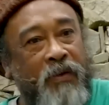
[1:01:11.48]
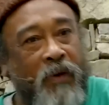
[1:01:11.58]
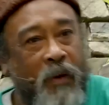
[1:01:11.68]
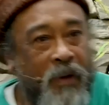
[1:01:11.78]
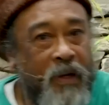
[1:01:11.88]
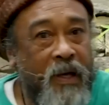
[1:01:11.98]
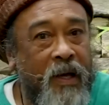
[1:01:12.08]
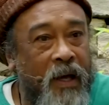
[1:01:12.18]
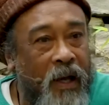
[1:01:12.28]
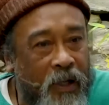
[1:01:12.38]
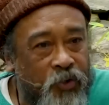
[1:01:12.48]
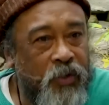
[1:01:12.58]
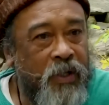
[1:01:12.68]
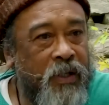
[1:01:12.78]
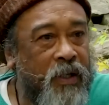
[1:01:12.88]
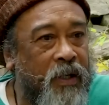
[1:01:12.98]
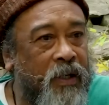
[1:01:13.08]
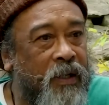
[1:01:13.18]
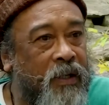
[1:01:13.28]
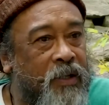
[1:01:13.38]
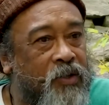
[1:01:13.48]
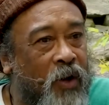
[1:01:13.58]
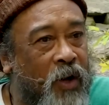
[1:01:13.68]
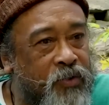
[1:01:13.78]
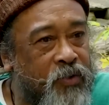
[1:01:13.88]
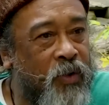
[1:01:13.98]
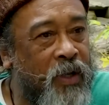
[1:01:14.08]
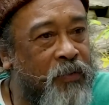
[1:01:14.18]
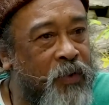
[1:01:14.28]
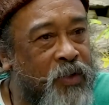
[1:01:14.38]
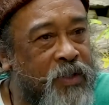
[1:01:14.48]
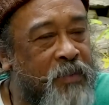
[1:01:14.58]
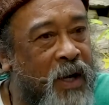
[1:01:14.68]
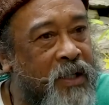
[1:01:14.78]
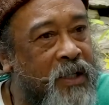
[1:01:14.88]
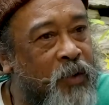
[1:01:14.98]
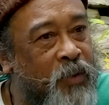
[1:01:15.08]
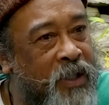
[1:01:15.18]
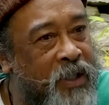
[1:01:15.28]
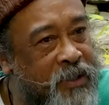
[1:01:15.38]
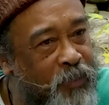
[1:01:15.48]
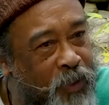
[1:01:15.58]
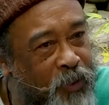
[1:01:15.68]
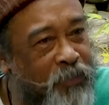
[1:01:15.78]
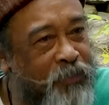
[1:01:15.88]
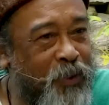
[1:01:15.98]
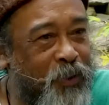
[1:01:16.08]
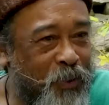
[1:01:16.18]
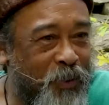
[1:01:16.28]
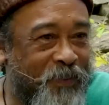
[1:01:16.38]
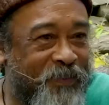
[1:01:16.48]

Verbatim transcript: you up. Actually, this also, if you're smart, it would do something good for you too.